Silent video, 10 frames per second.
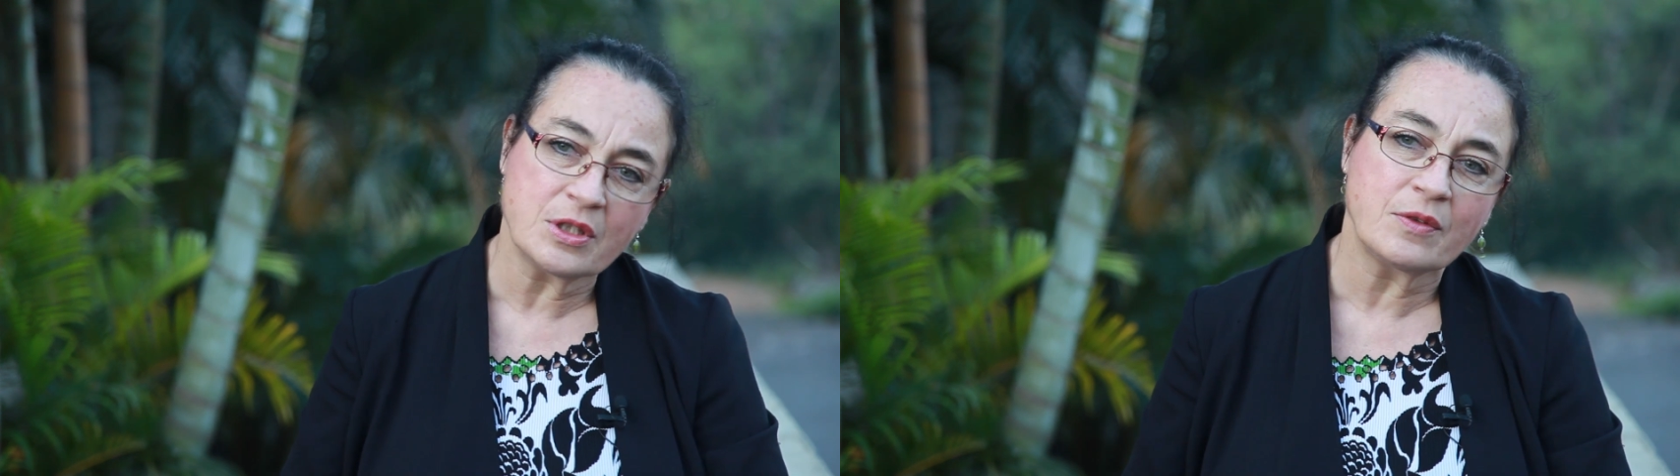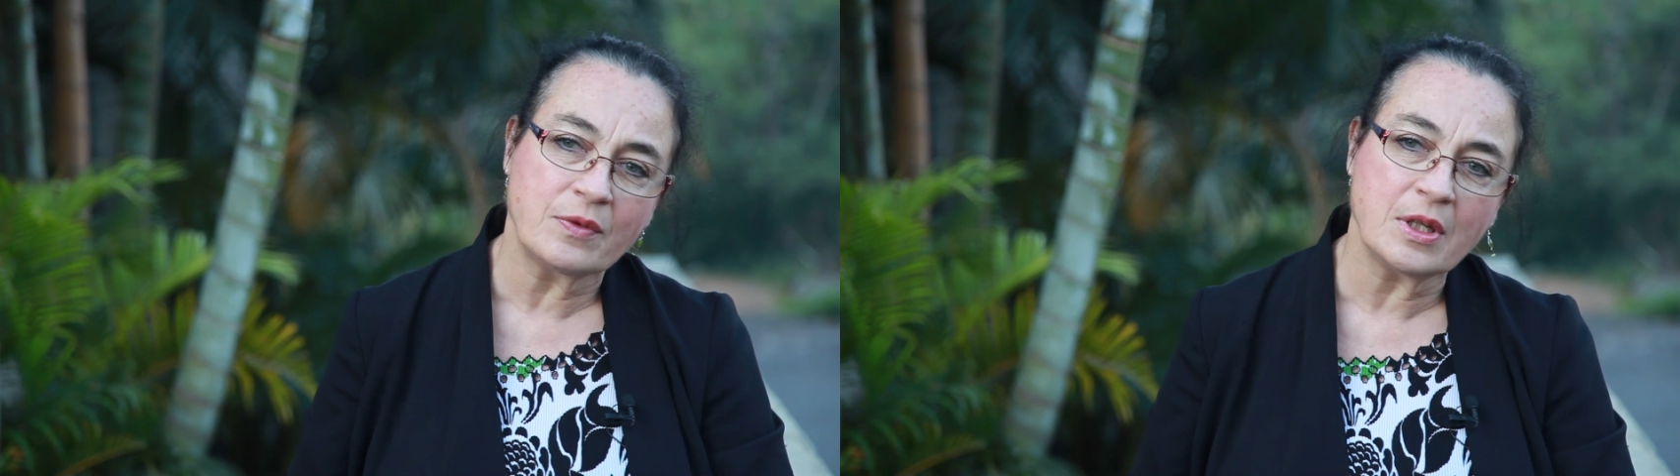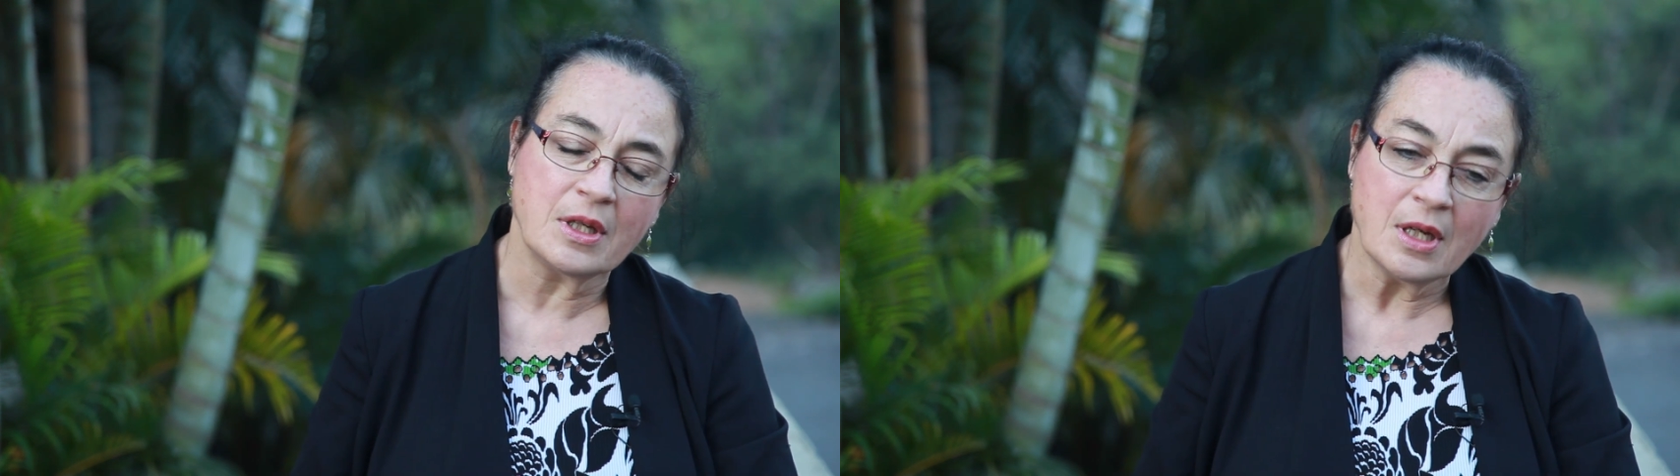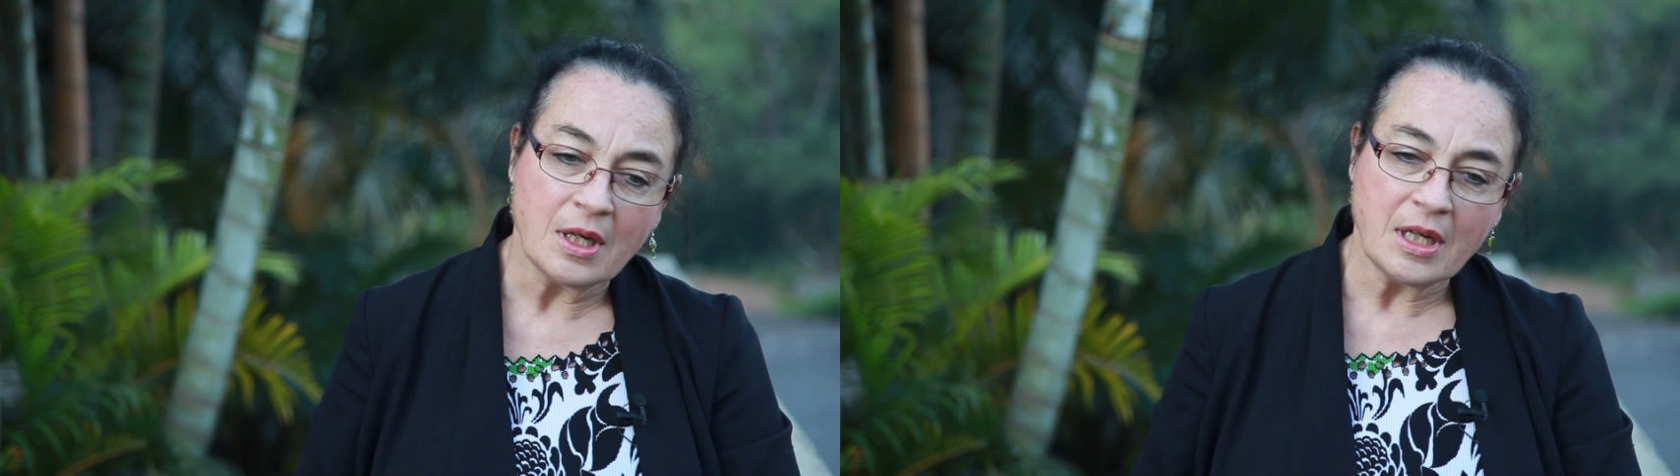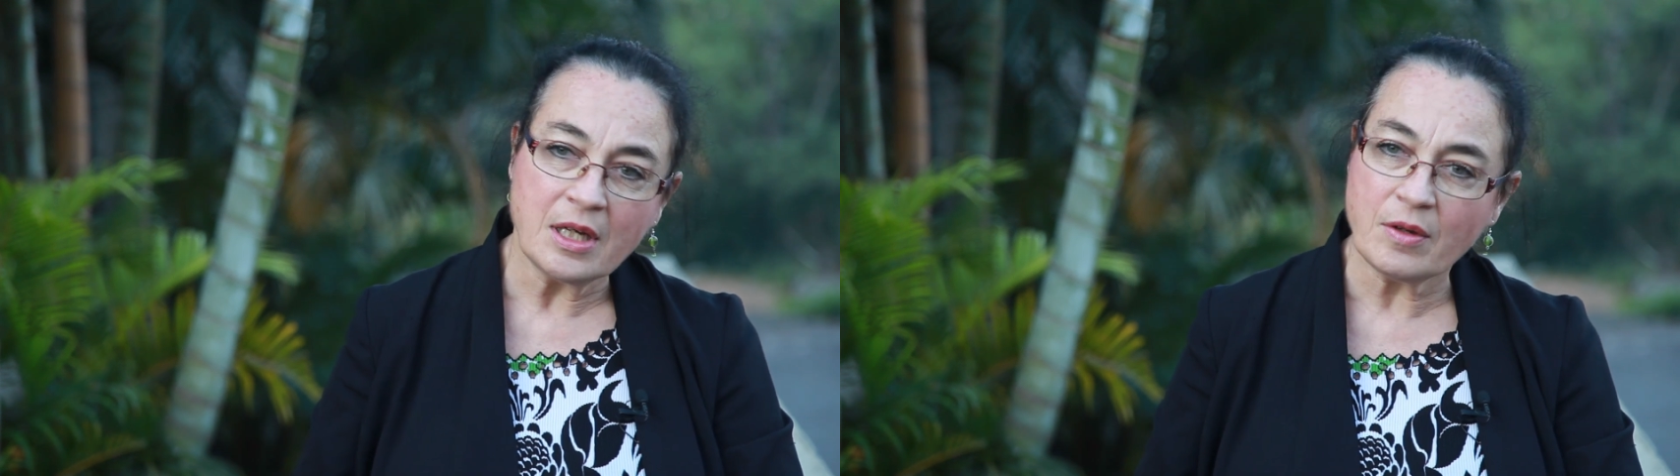of the
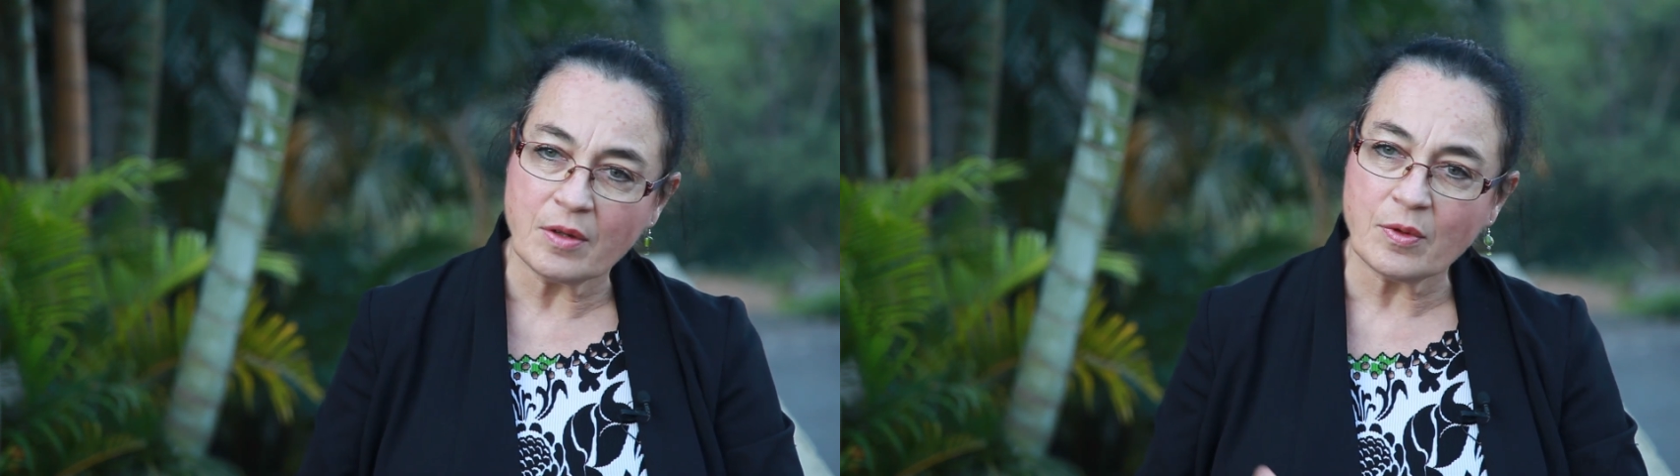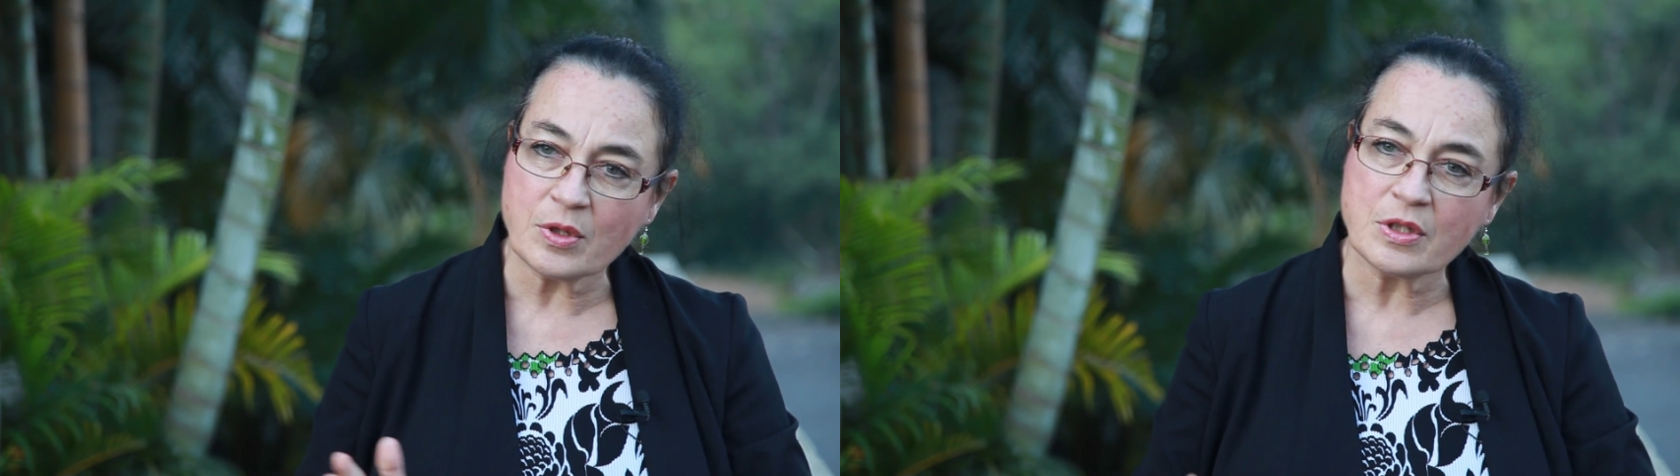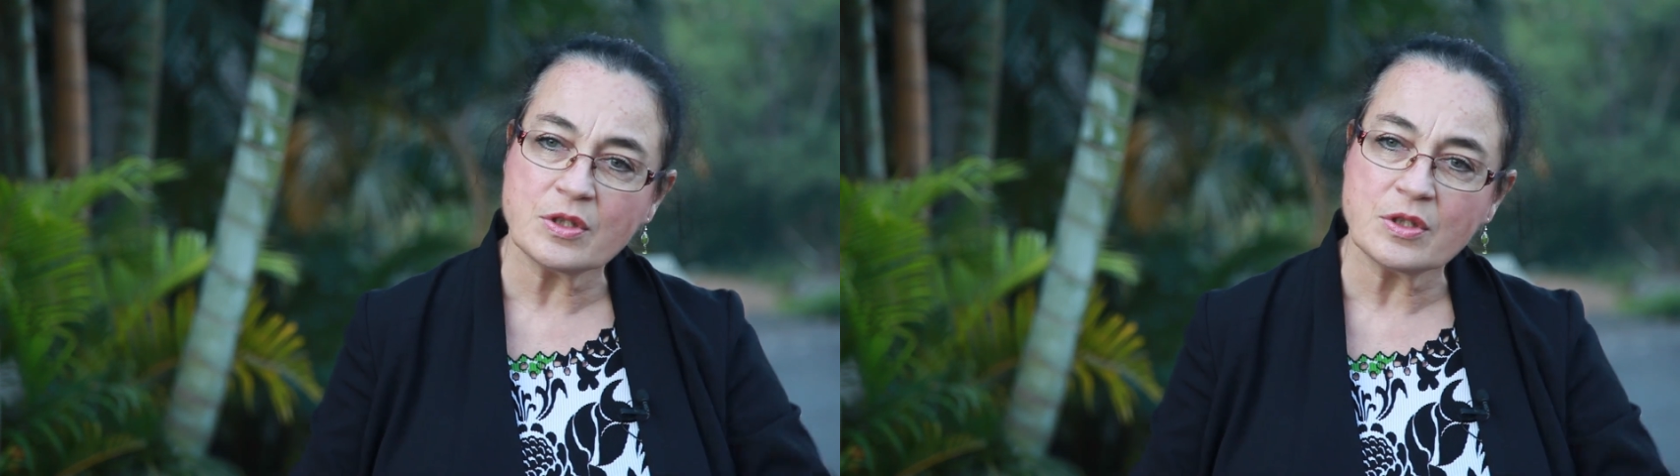Hearing Voices.